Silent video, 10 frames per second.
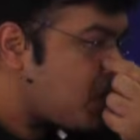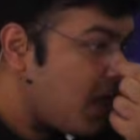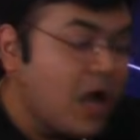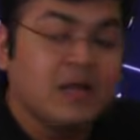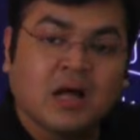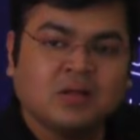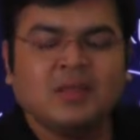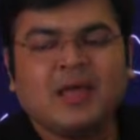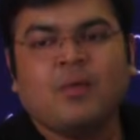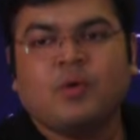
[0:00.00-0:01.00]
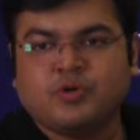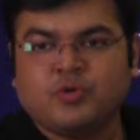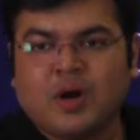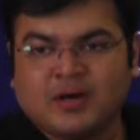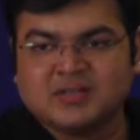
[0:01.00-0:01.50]
Another thing I want you
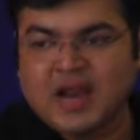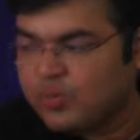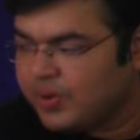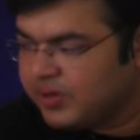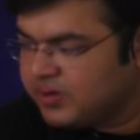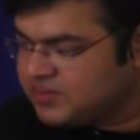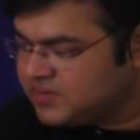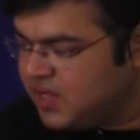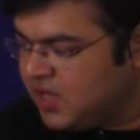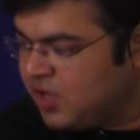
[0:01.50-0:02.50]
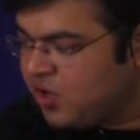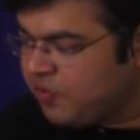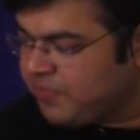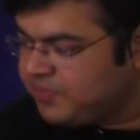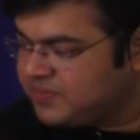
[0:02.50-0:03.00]
to understand over here is, a lot
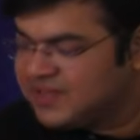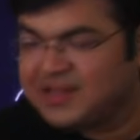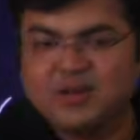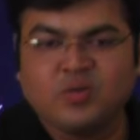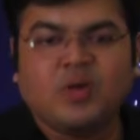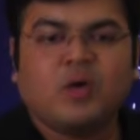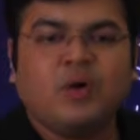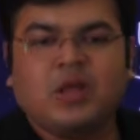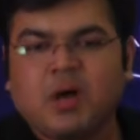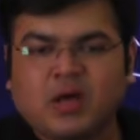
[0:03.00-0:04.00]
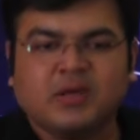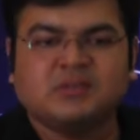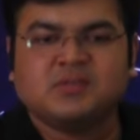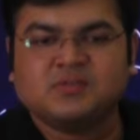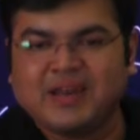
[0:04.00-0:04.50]
of people say that, equity
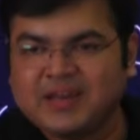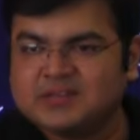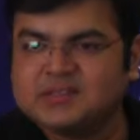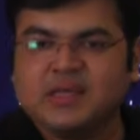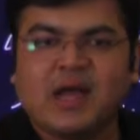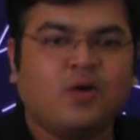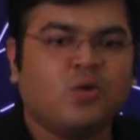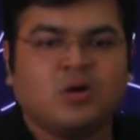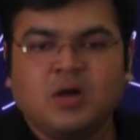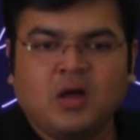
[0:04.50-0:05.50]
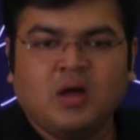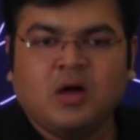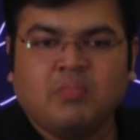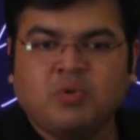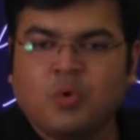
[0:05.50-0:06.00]
markets is very risky.
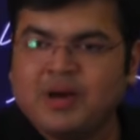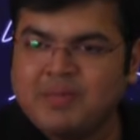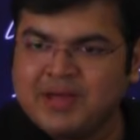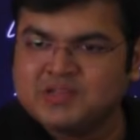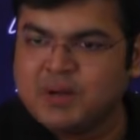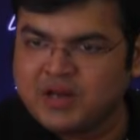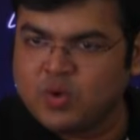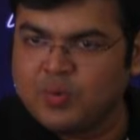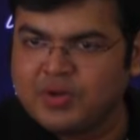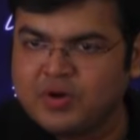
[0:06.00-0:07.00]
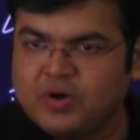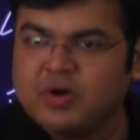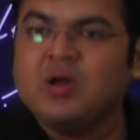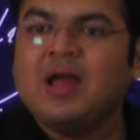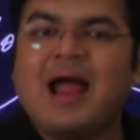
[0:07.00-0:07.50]
Nobody makes money over here,
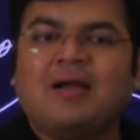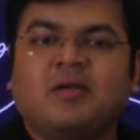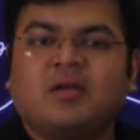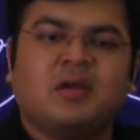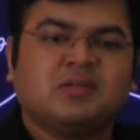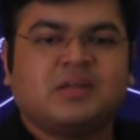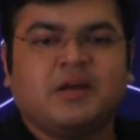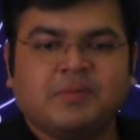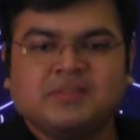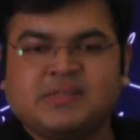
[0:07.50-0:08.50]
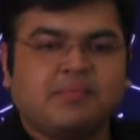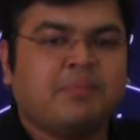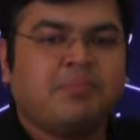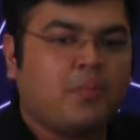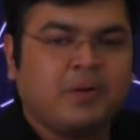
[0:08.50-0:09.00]
and real estate, my
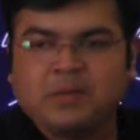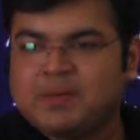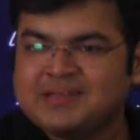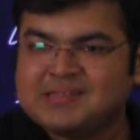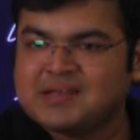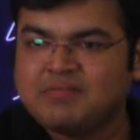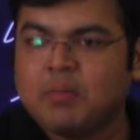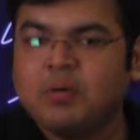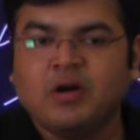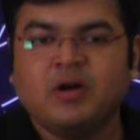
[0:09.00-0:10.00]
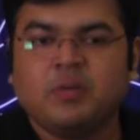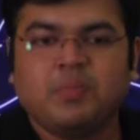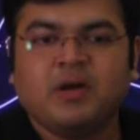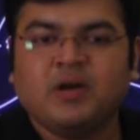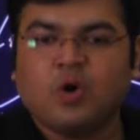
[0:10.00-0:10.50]
property prices have doubled and
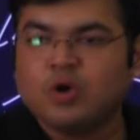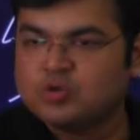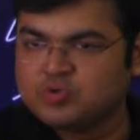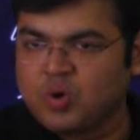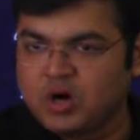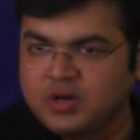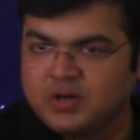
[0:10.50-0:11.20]
tripled and God knows what.